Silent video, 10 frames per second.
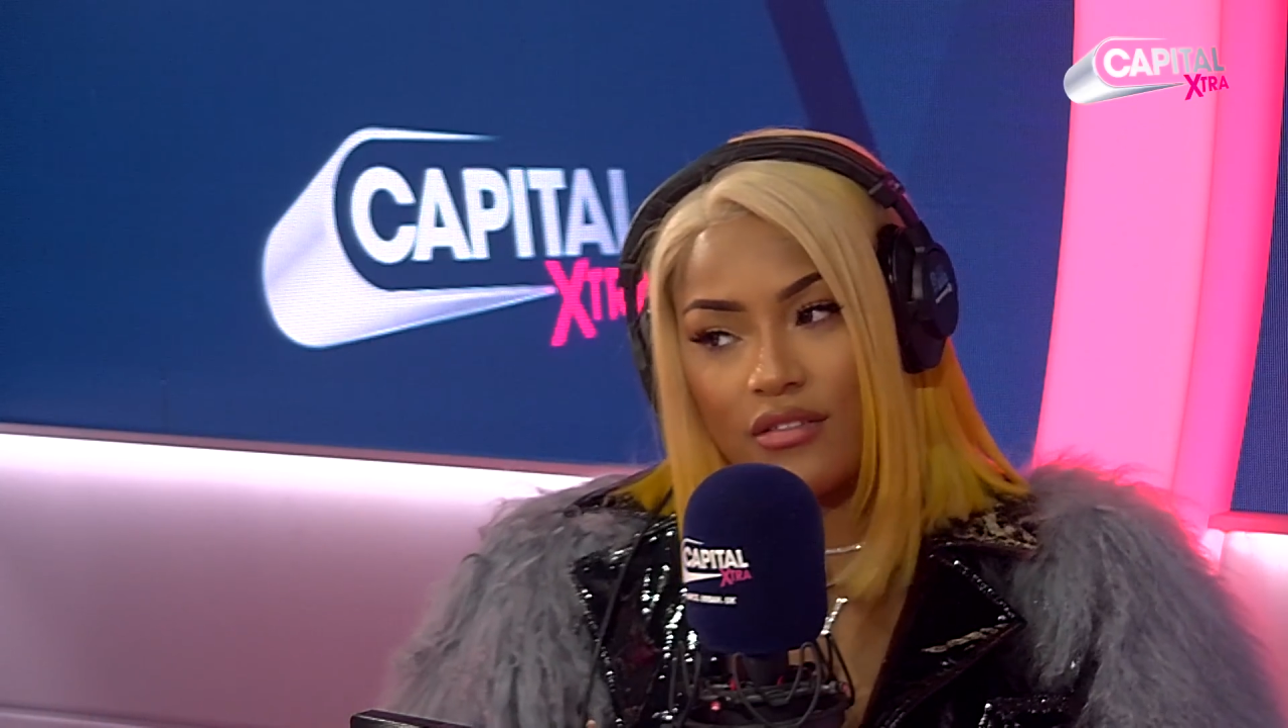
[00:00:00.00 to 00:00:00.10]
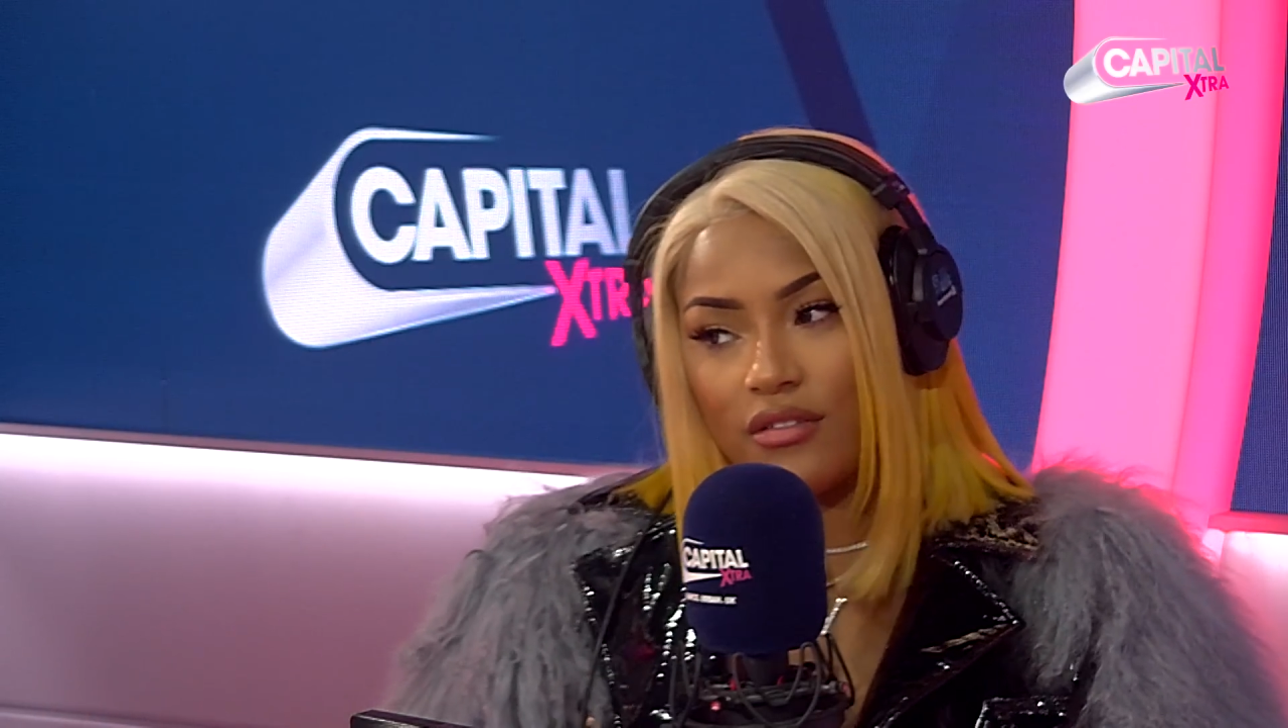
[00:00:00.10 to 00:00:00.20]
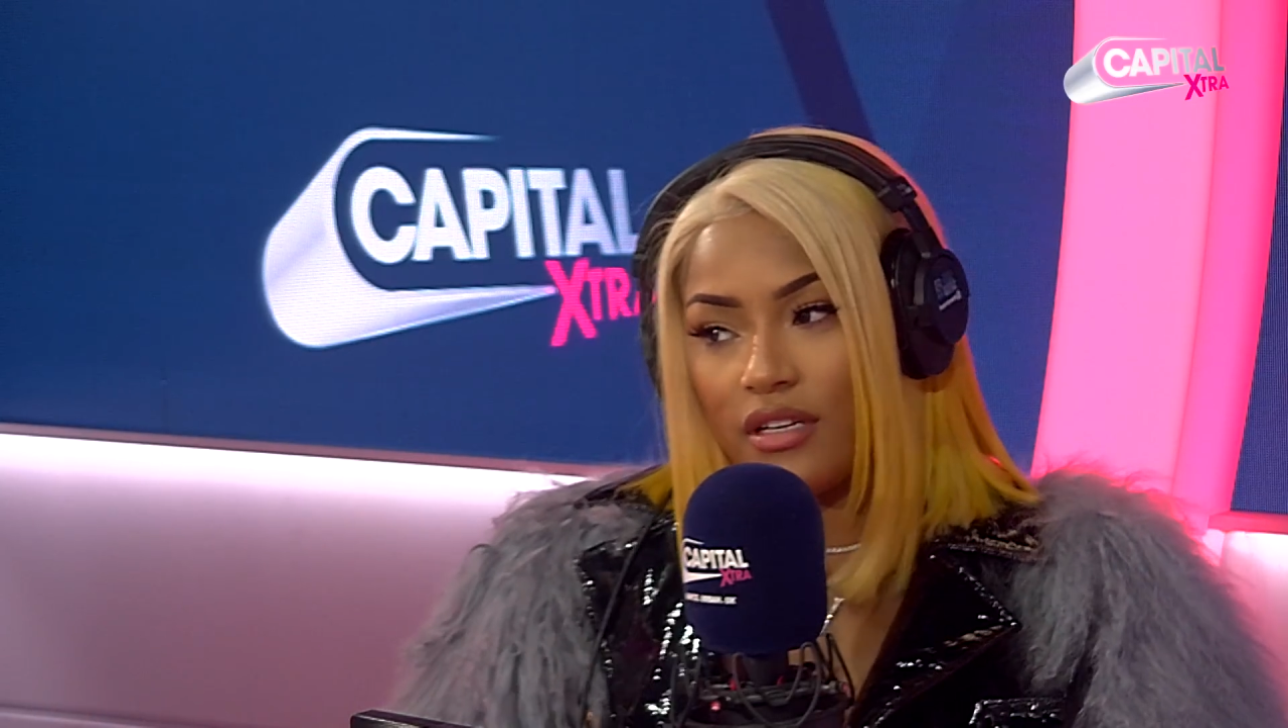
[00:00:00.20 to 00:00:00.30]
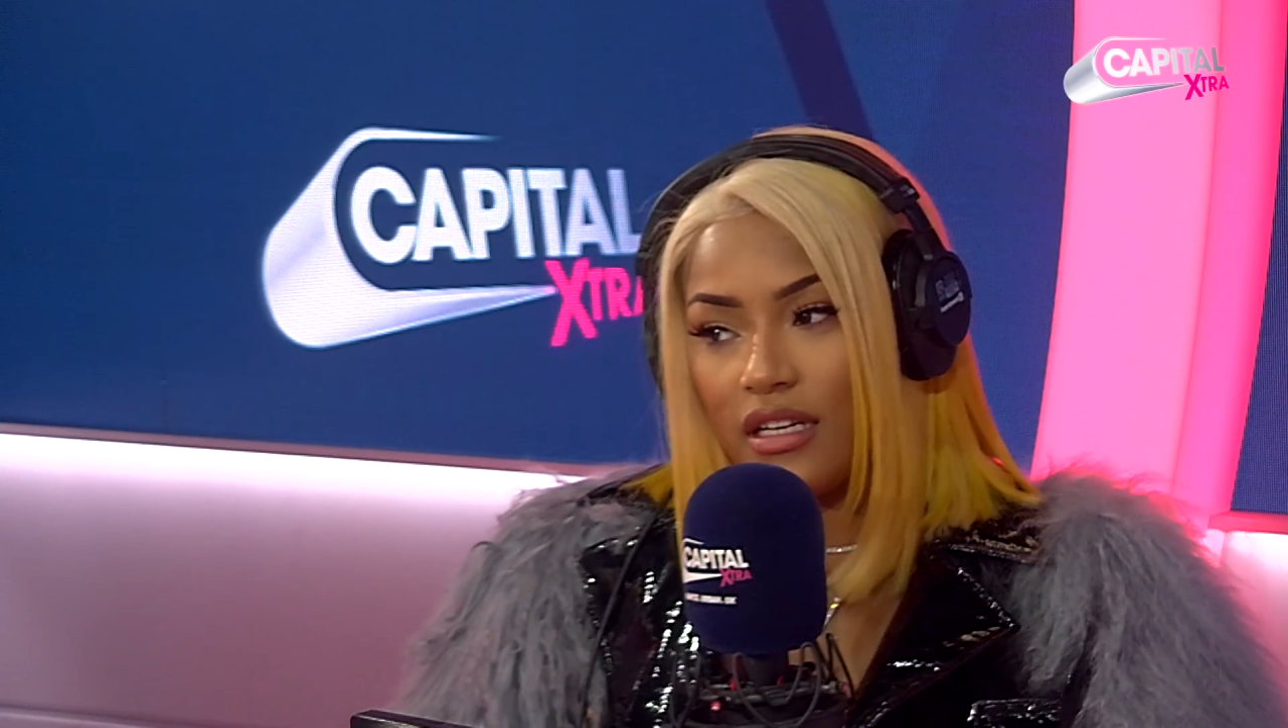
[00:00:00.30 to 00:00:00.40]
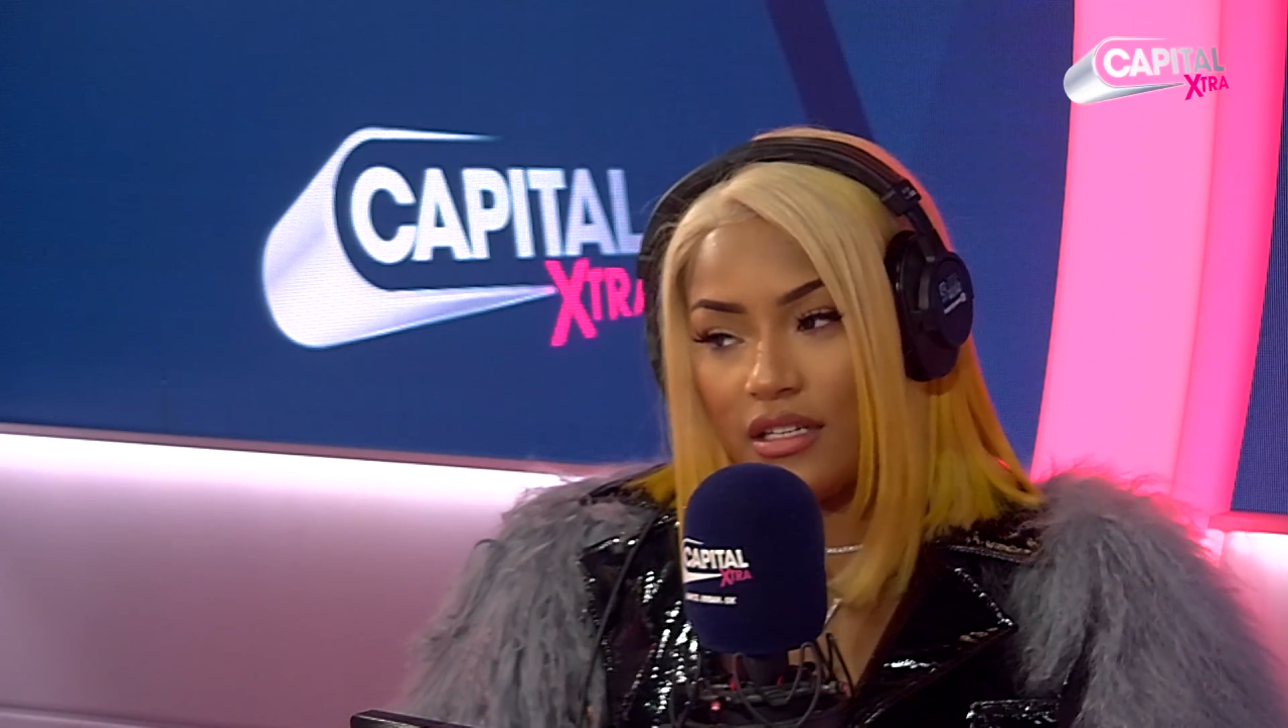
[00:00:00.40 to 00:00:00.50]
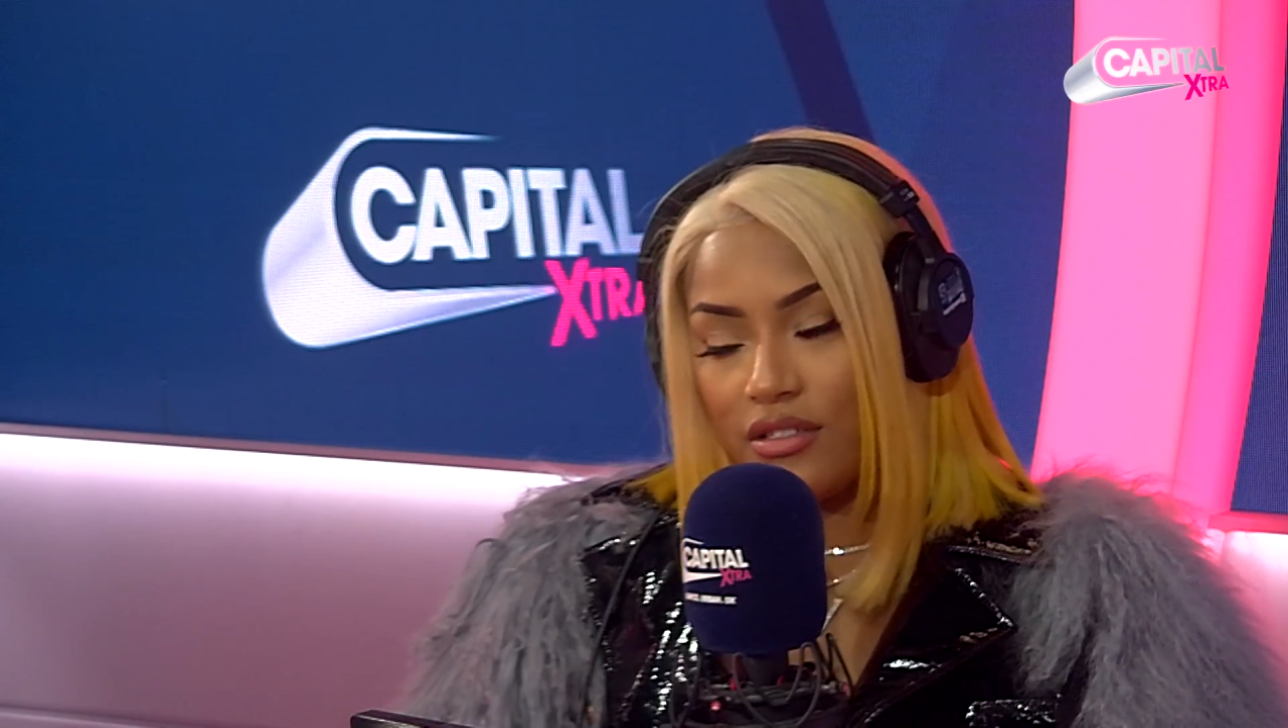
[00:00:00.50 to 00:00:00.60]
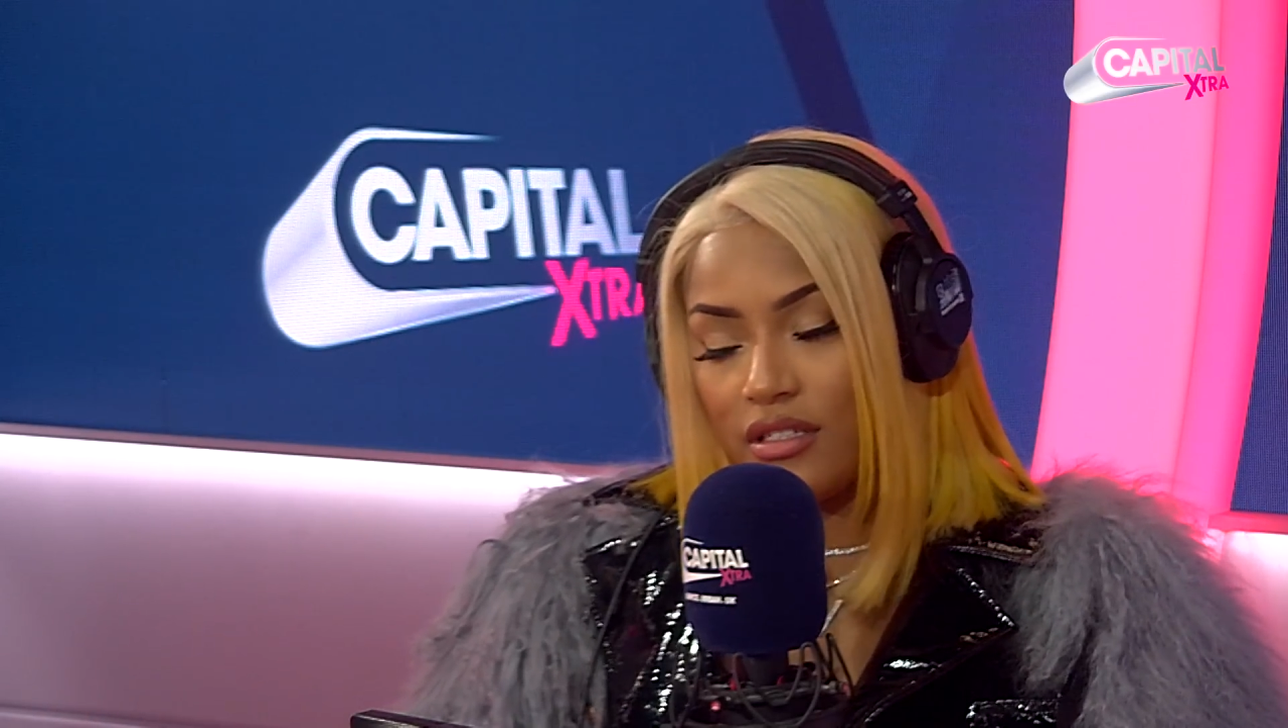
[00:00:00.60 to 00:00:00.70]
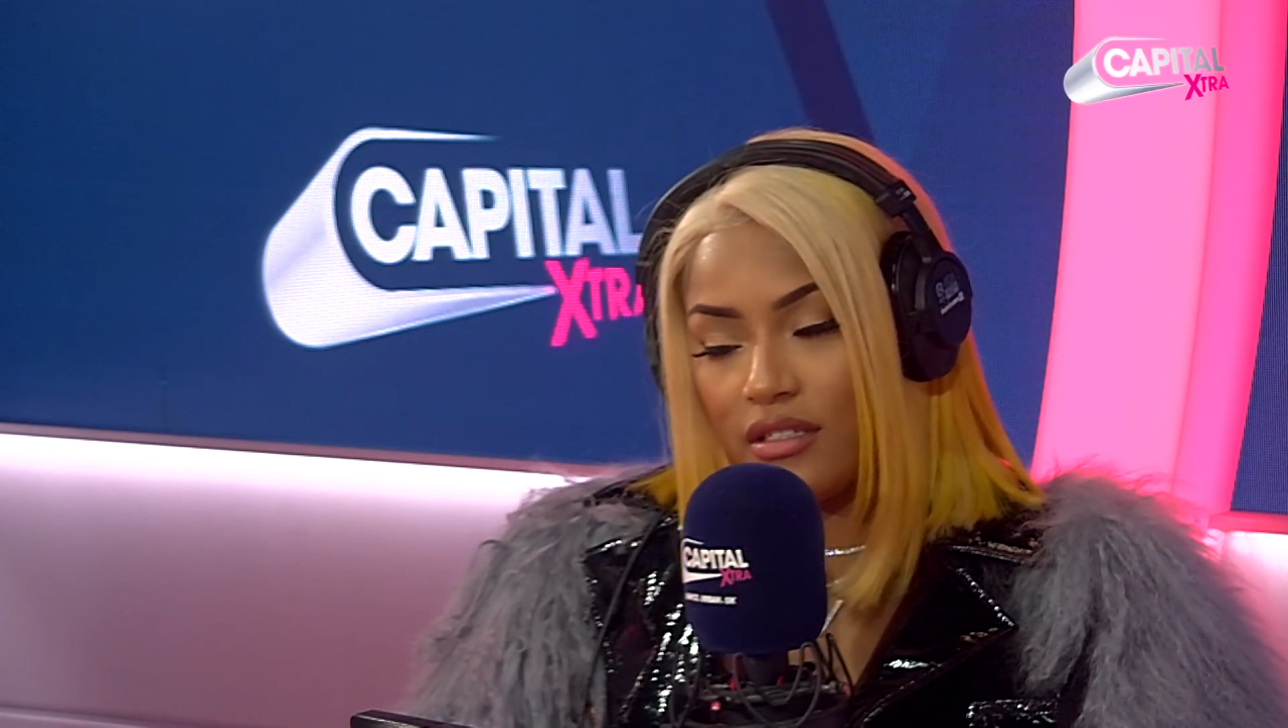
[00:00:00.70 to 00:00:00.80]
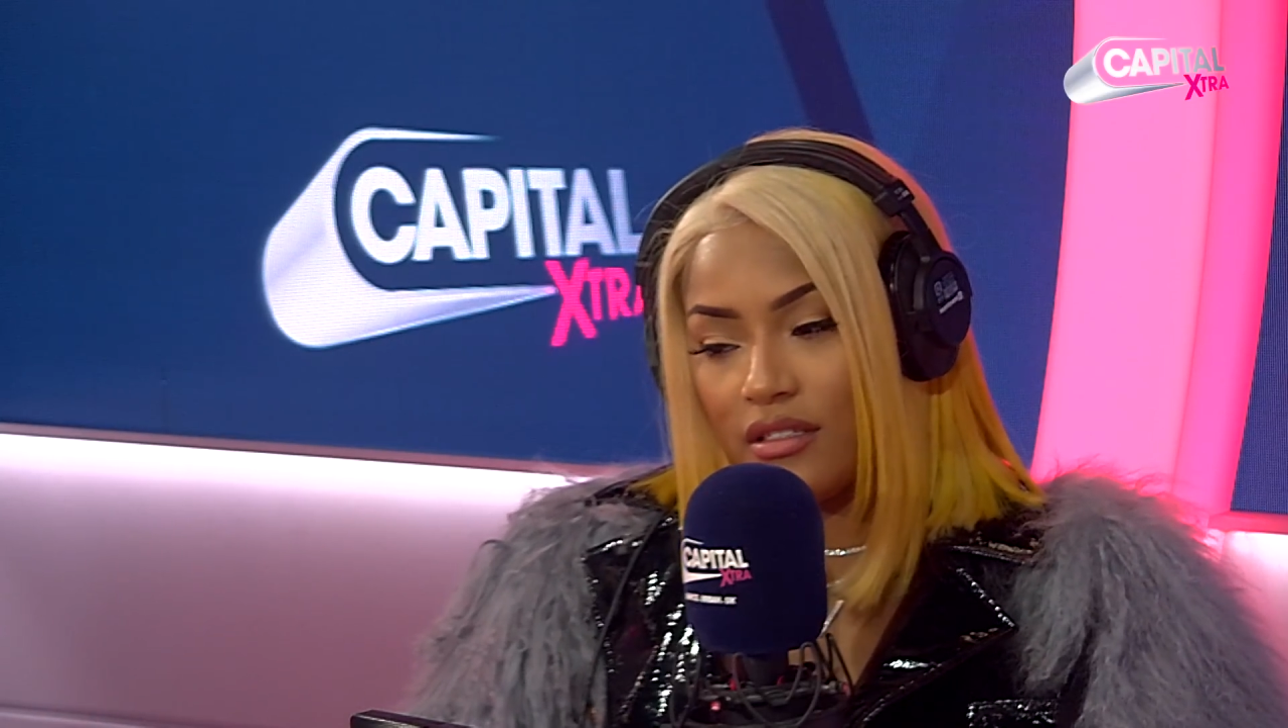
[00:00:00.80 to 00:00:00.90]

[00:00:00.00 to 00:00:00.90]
So he literally